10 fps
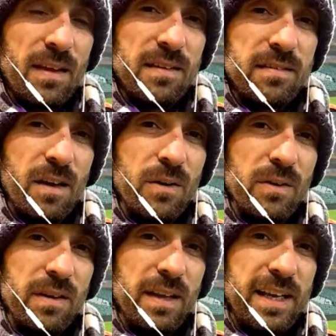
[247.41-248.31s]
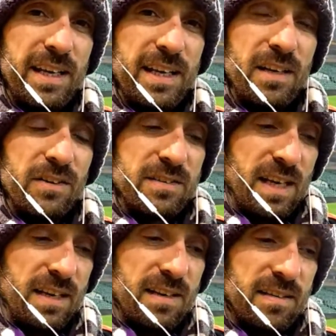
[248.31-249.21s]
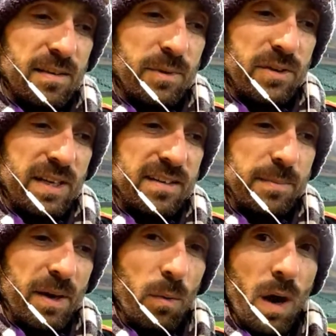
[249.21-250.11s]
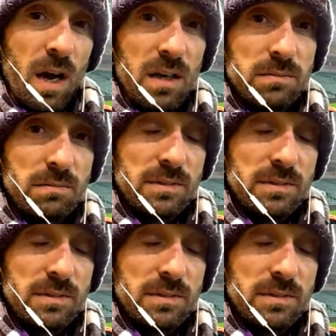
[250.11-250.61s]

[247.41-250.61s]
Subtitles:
So he looks like someone who needs a bit of work.